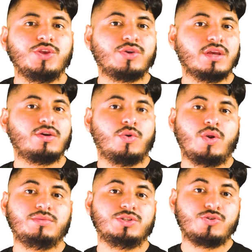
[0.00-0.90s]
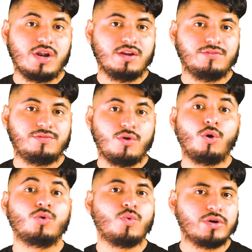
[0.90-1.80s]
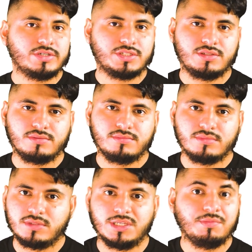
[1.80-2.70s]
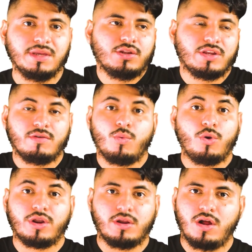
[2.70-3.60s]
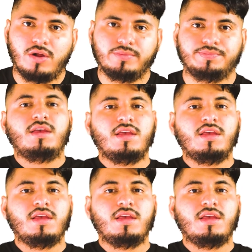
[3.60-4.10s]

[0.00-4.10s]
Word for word: you can corrupt the drive or worse, it may not even work at all.